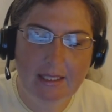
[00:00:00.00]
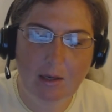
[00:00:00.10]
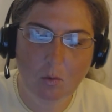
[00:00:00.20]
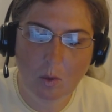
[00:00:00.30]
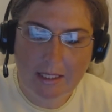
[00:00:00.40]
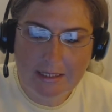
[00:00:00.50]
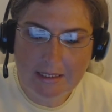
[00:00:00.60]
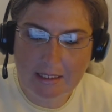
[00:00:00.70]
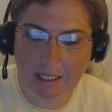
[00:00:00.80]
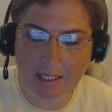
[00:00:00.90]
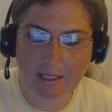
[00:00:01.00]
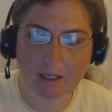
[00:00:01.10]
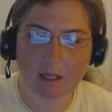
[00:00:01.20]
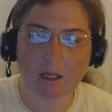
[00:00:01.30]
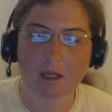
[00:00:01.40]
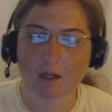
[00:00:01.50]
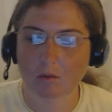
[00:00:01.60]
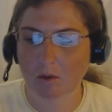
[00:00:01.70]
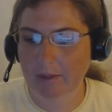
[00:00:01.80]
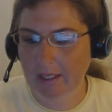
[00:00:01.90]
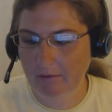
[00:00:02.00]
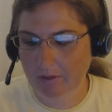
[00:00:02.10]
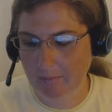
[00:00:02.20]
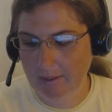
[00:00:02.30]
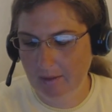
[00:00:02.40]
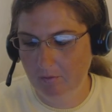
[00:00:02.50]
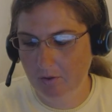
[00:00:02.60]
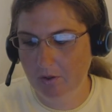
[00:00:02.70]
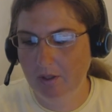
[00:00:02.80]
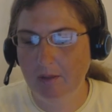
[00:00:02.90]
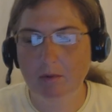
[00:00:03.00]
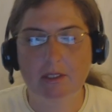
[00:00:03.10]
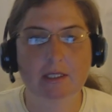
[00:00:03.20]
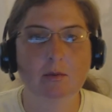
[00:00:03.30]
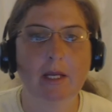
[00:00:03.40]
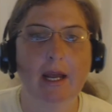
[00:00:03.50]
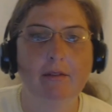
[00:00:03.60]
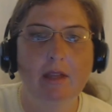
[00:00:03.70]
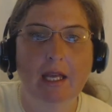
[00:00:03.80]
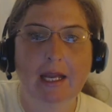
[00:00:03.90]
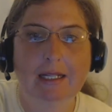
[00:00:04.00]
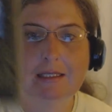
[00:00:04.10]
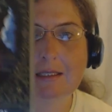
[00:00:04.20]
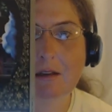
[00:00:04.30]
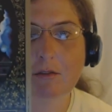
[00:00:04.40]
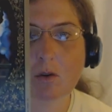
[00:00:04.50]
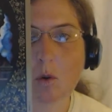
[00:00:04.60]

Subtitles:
Now Wednesday, what we have coming up for you, Libras, is we have the Ace of